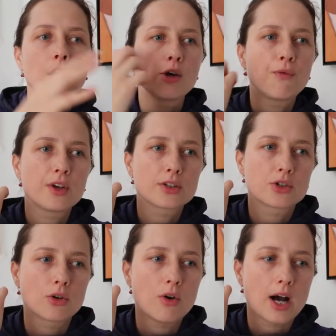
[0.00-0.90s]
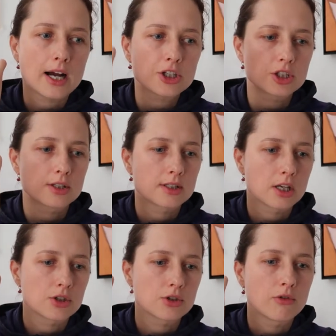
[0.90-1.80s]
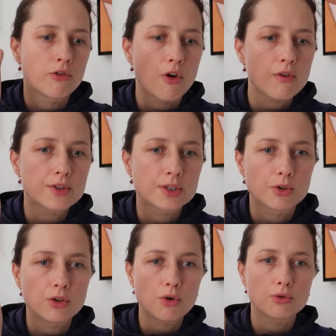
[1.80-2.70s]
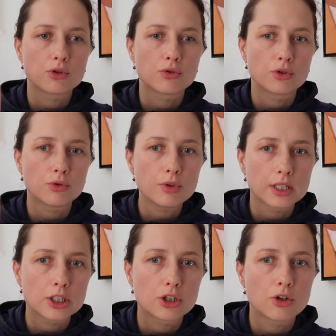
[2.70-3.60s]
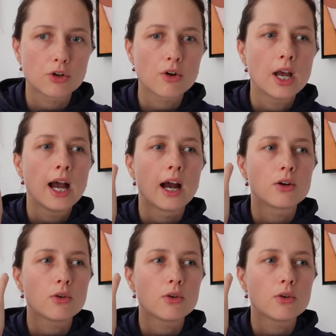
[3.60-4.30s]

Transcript: you feel so anxious and so nervous when you go to do it you know and